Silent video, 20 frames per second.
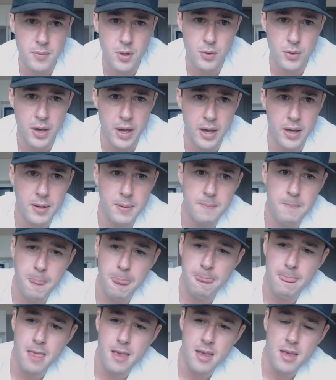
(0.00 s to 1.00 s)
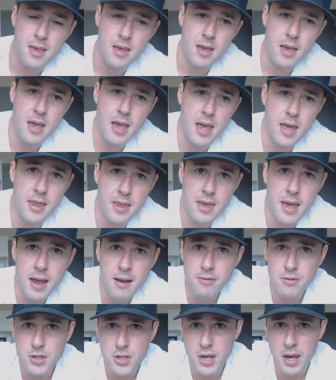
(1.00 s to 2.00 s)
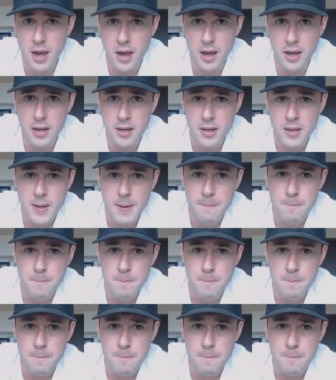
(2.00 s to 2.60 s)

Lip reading: okay? And the average guy